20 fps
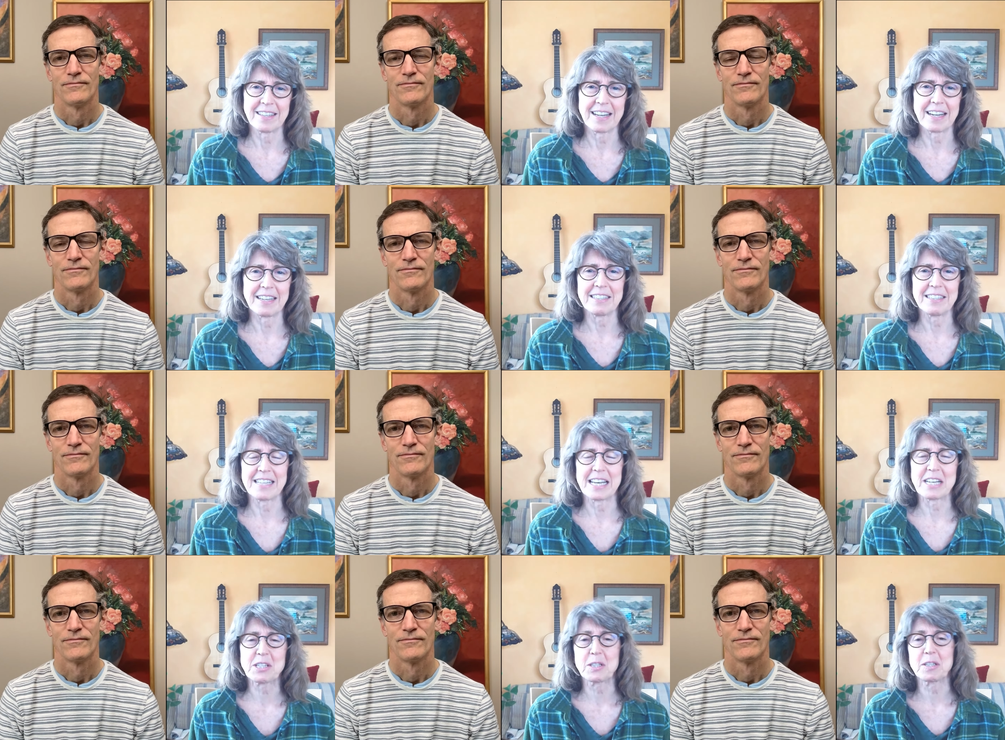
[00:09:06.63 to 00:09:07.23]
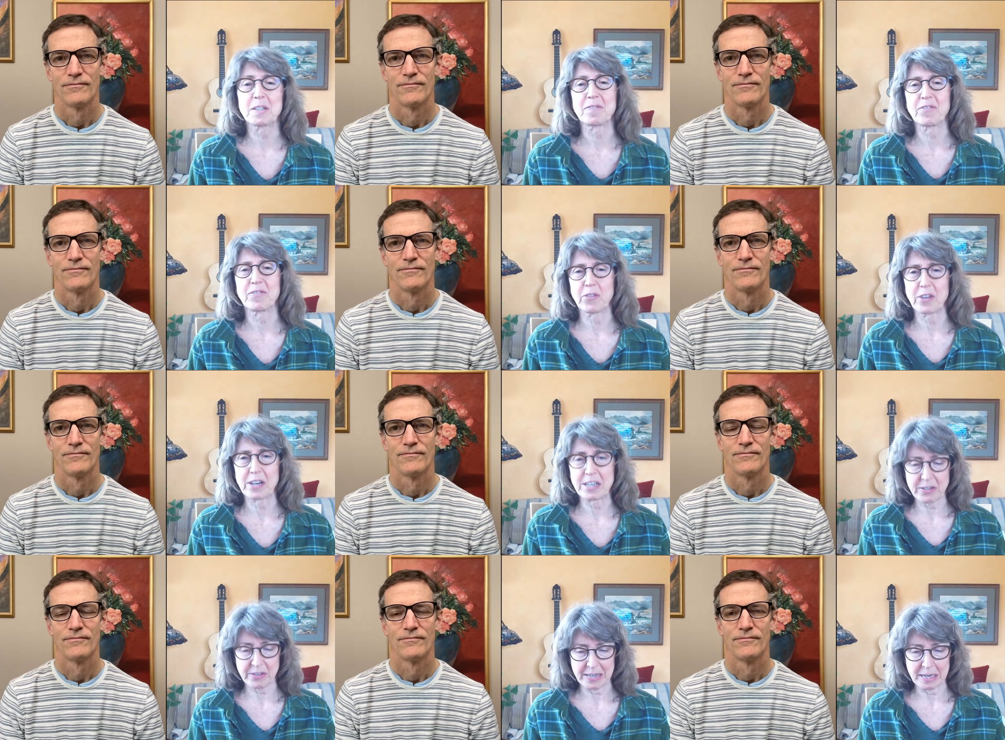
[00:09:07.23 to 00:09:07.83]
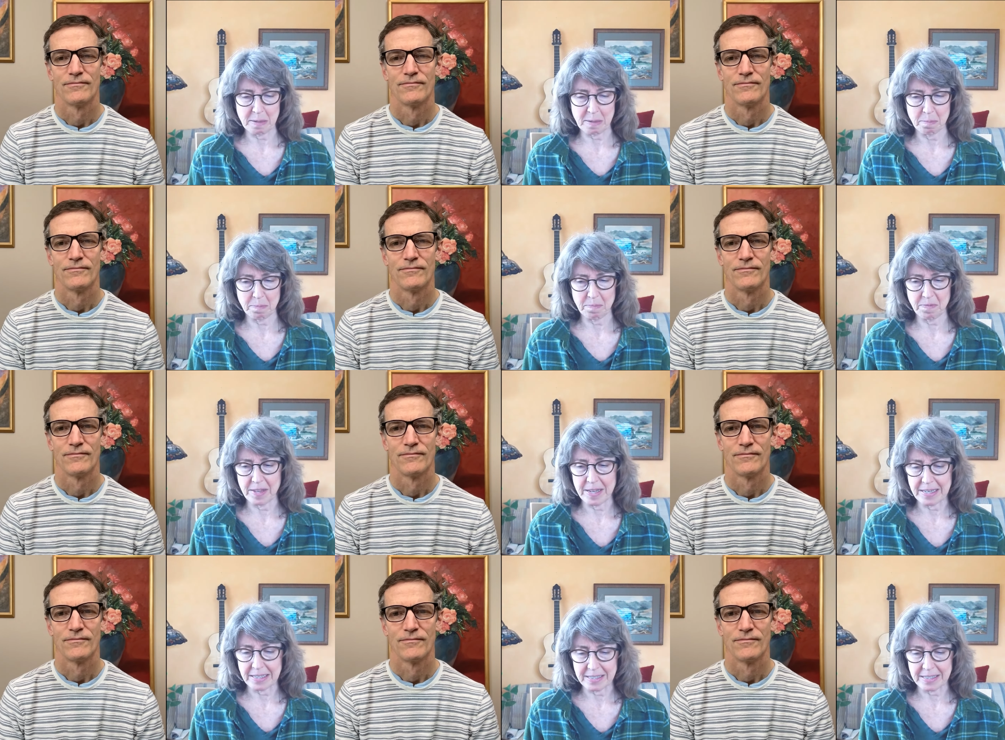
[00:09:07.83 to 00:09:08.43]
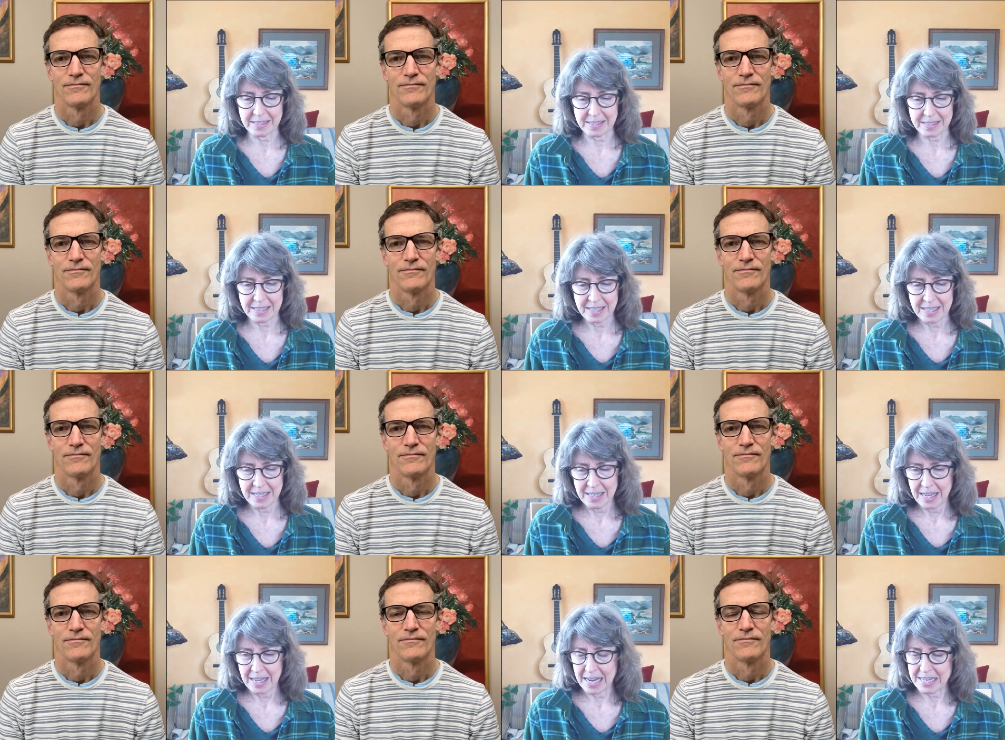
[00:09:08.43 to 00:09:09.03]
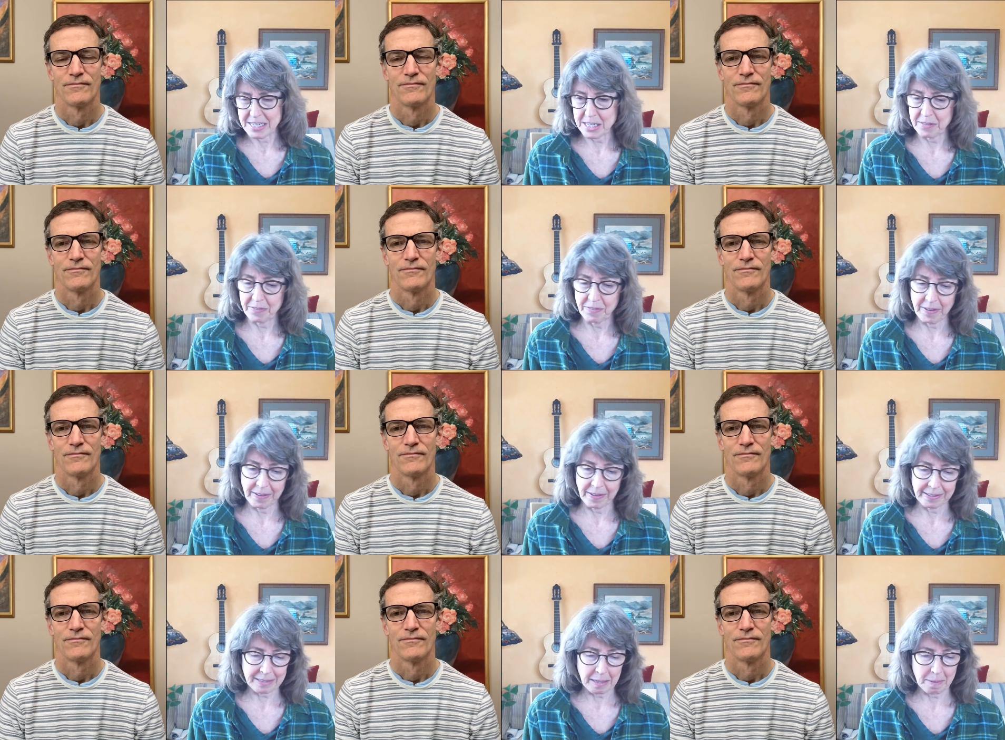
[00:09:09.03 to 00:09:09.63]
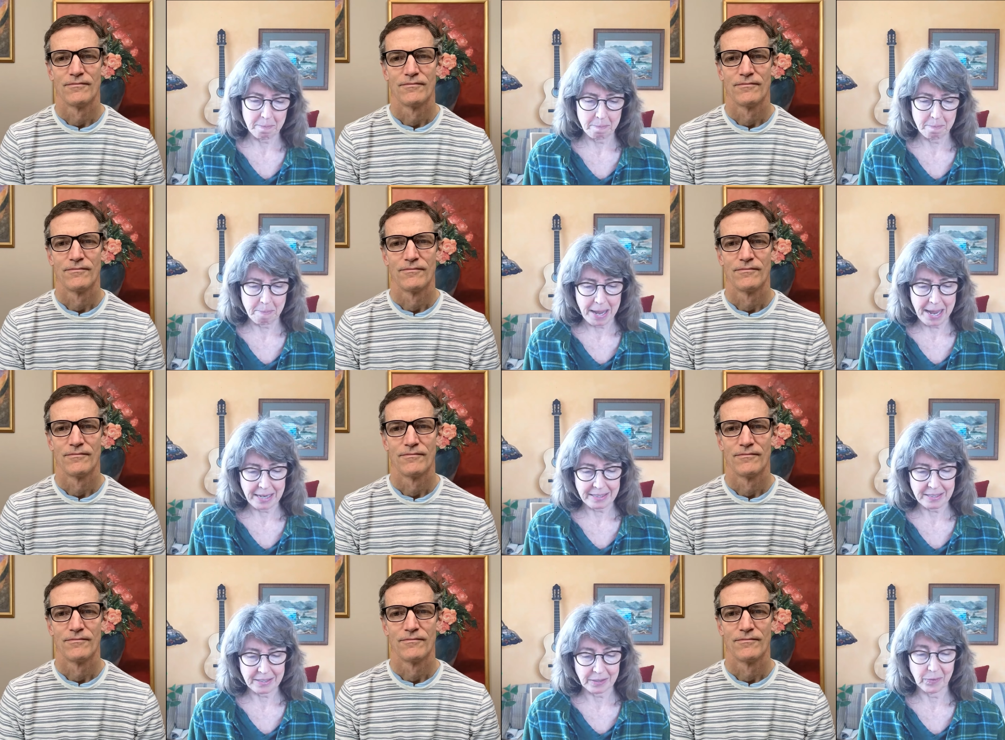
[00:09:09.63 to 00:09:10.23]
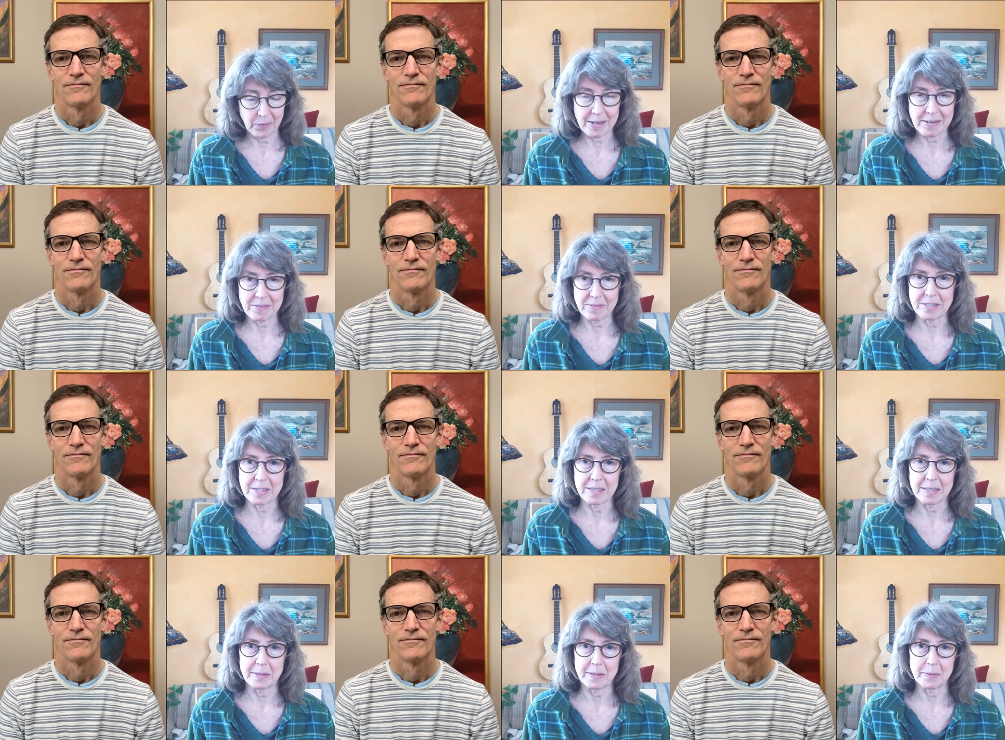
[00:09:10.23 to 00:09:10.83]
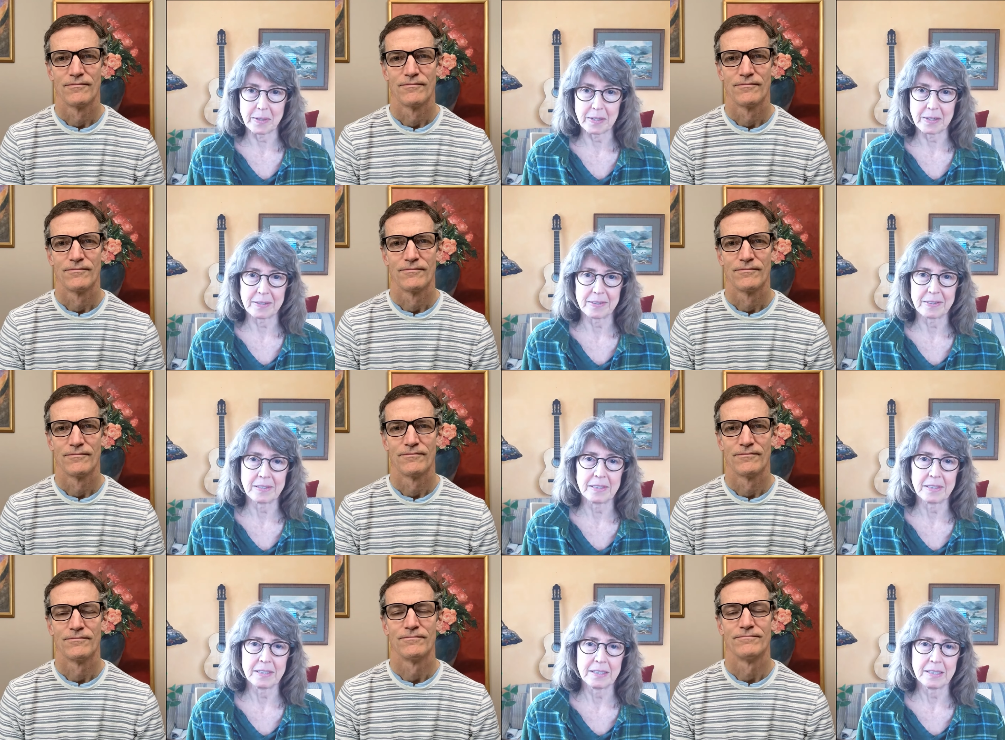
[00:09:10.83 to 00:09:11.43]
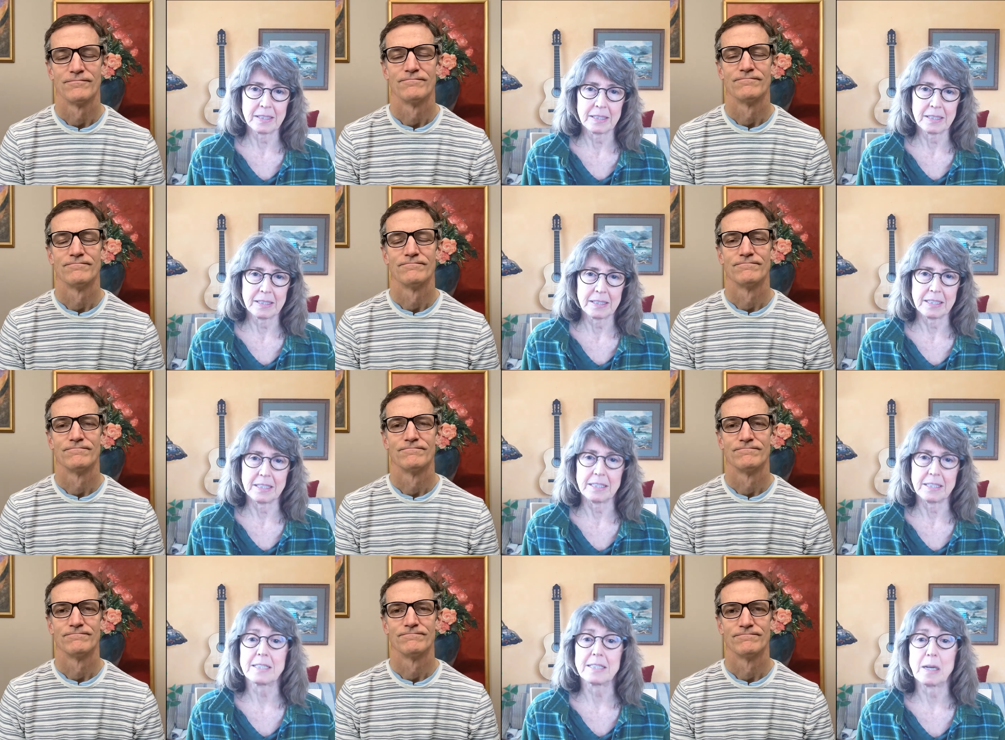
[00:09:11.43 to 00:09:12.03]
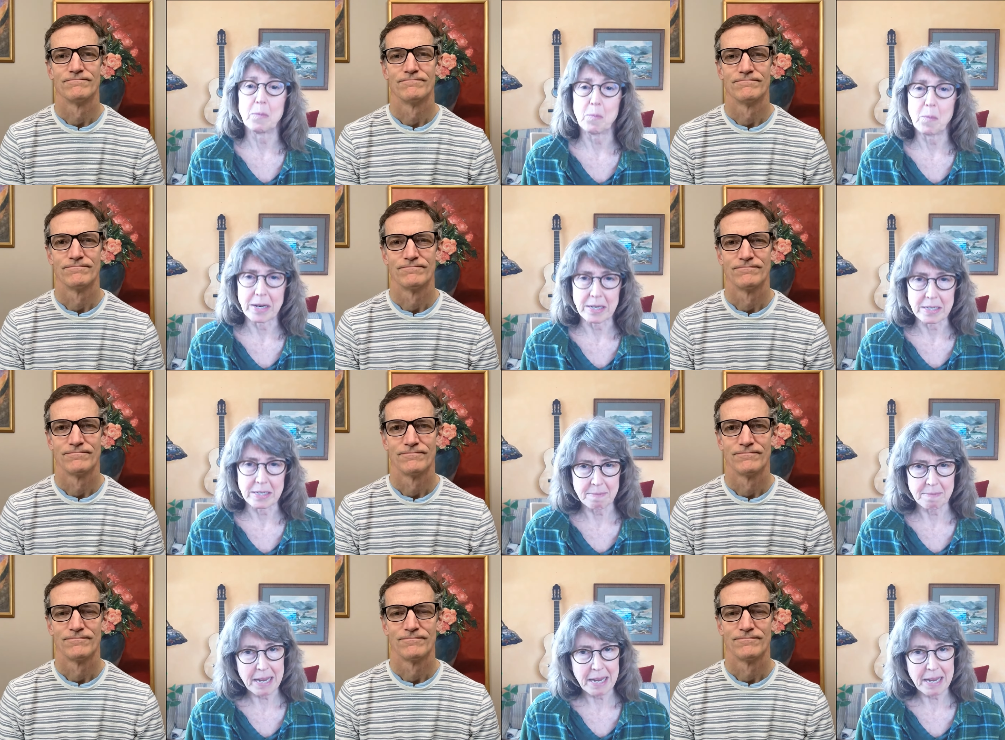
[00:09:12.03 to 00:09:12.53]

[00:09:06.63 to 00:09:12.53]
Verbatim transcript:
Speaker 1: I, that's the frustrating thing is I just felt like I'm back to ground zero in some ways.